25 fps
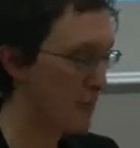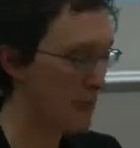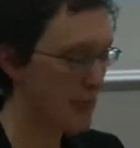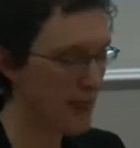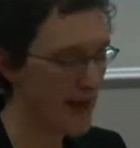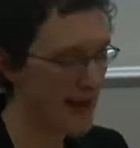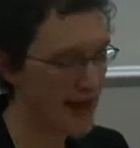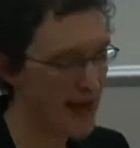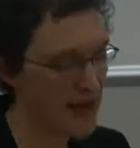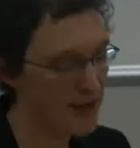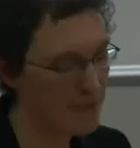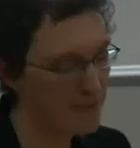
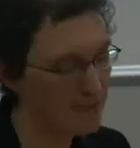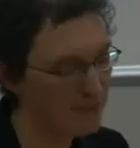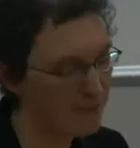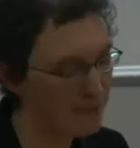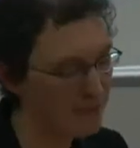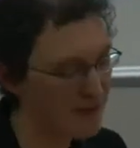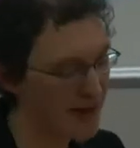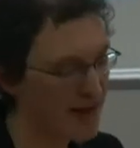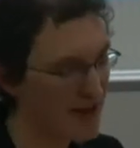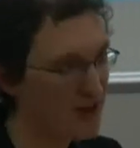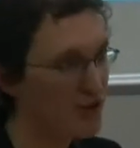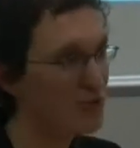
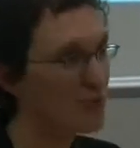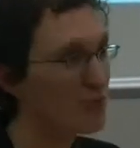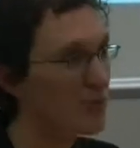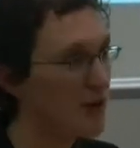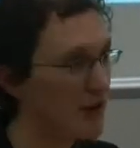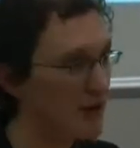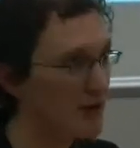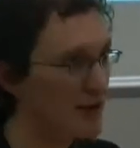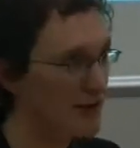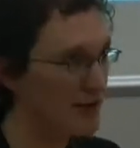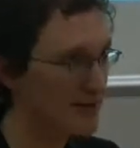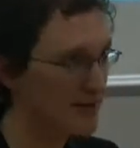the
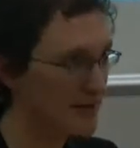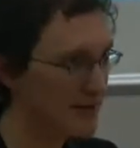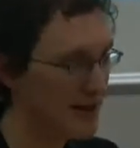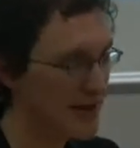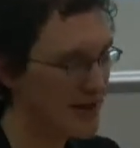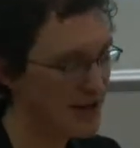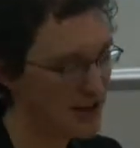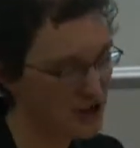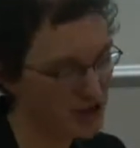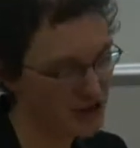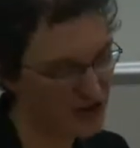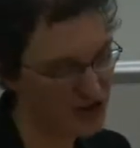enterprise
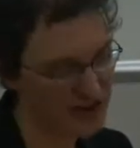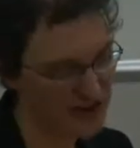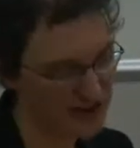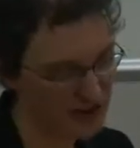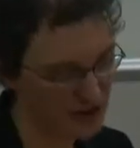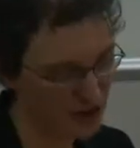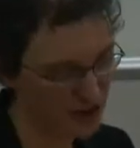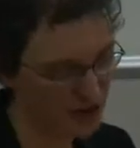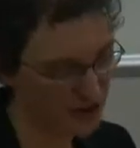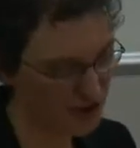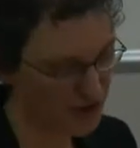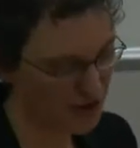agencies
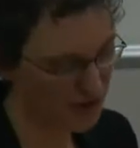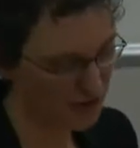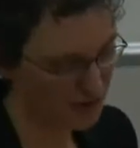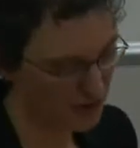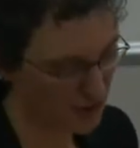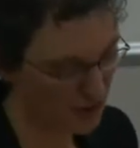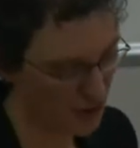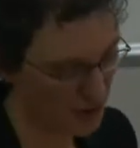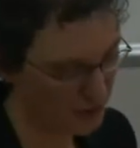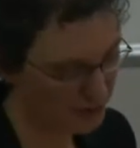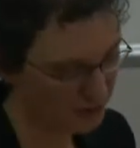are looking for.